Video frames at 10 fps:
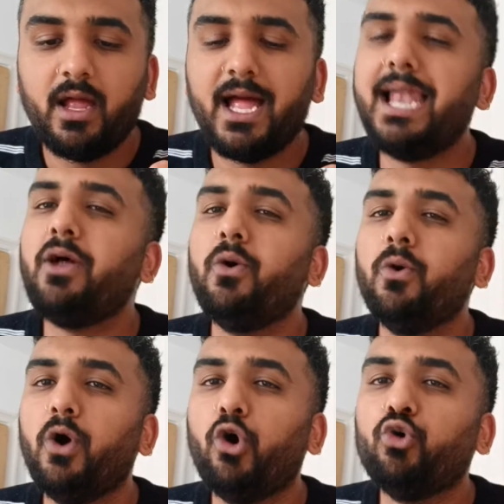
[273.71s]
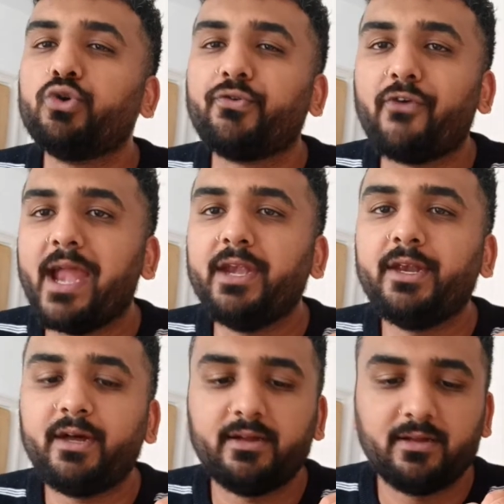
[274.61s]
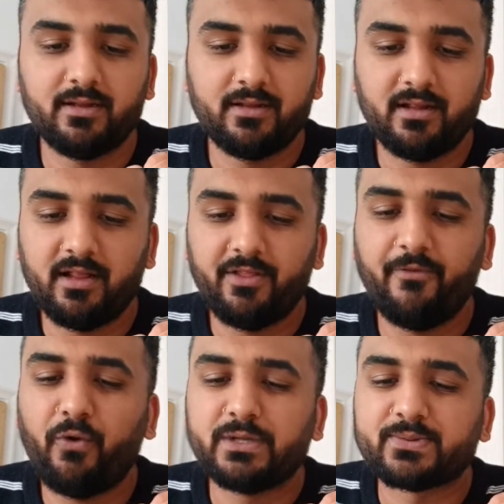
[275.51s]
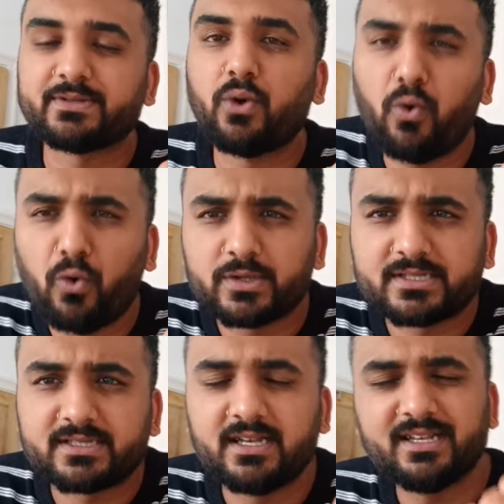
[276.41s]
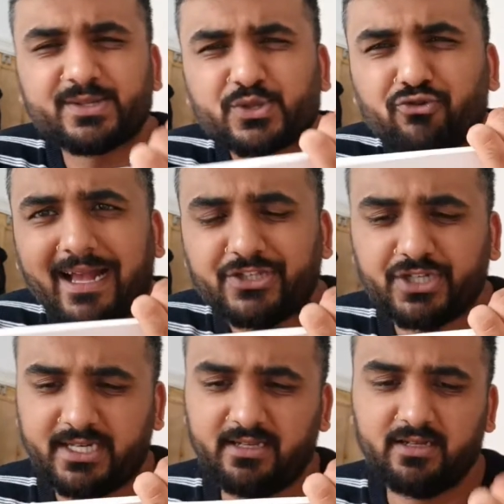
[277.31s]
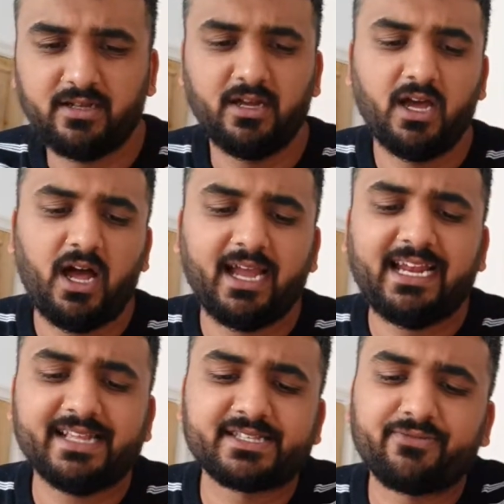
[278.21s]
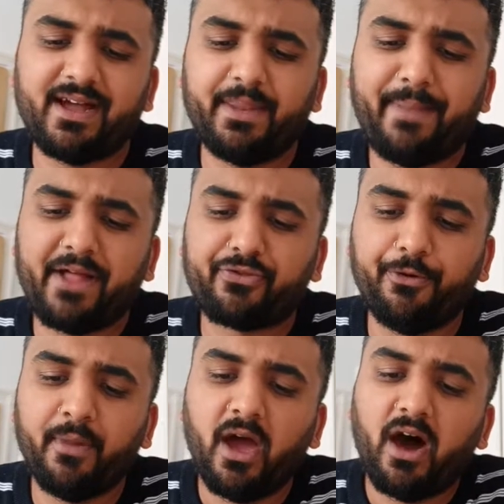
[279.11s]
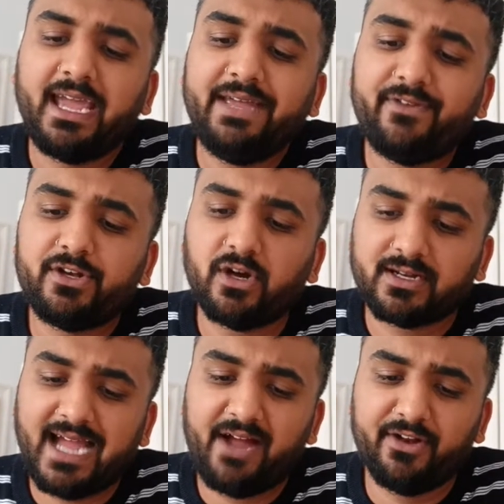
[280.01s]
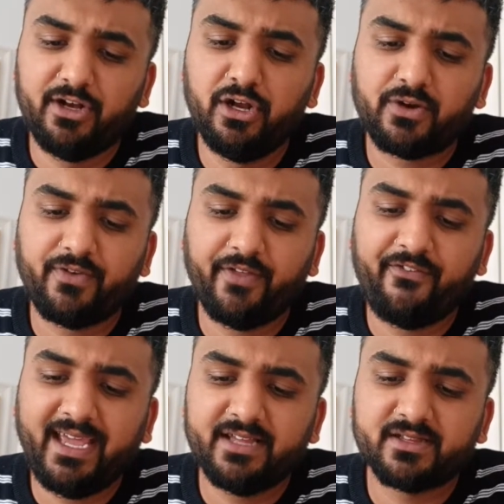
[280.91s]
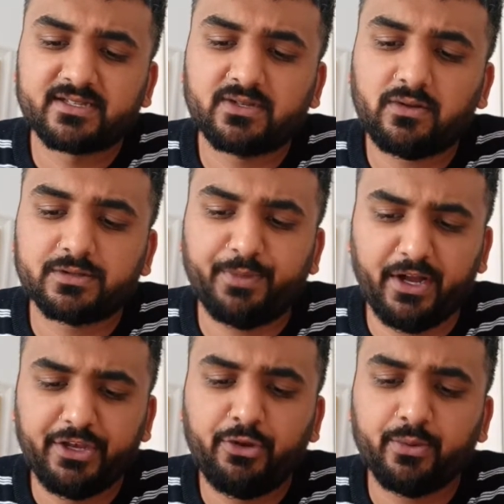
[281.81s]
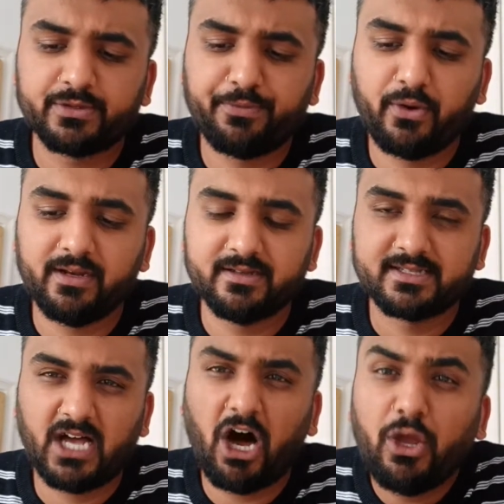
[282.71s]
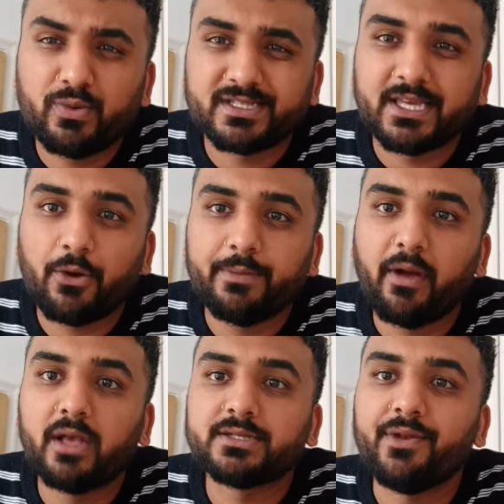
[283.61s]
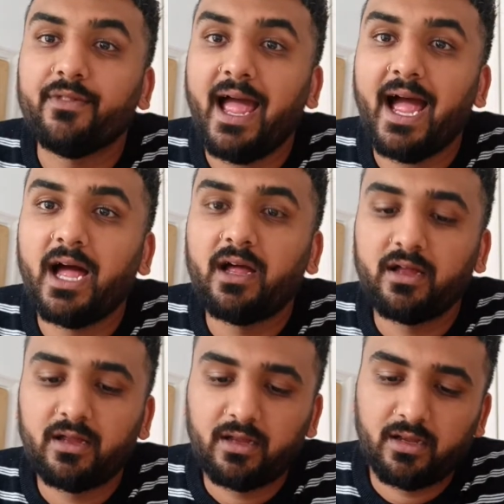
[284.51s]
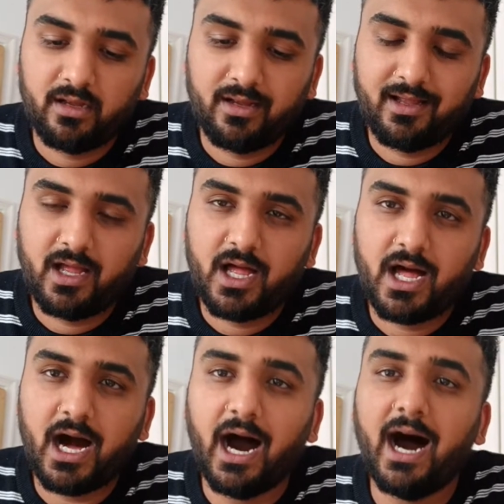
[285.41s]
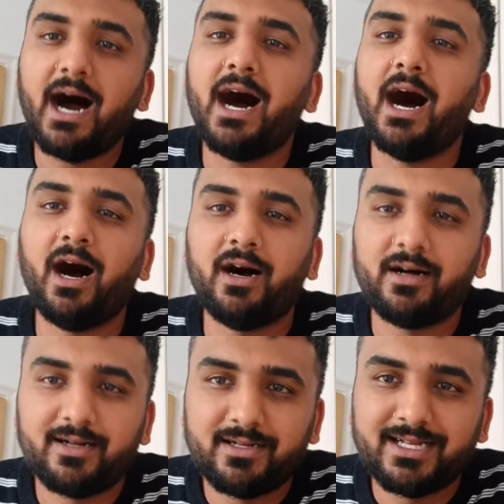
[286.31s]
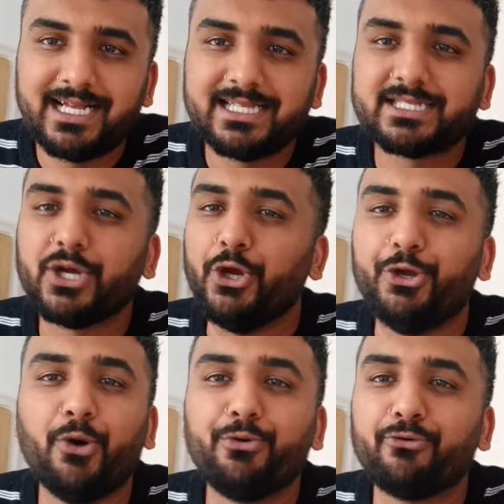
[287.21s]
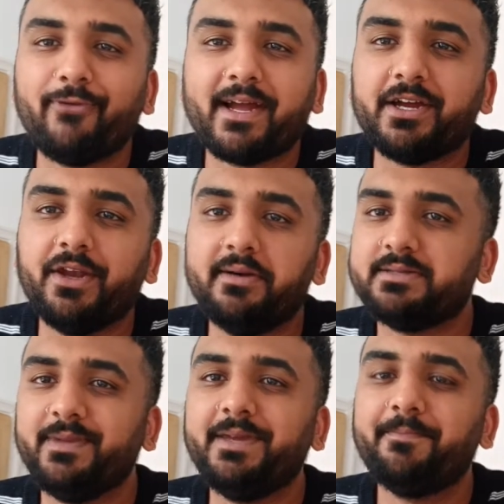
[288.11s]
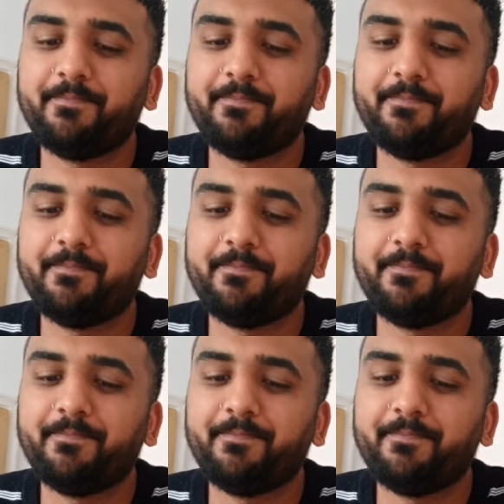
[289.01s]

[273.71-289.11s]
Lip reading: "Hello, old friend." The voice was hoarse, scratchy. I glanced around the bathroom. I even ducked down and looked for the feet in the stalls, but I knew it was pointless. I was the only person there. "Ah, so you don't recognize me?"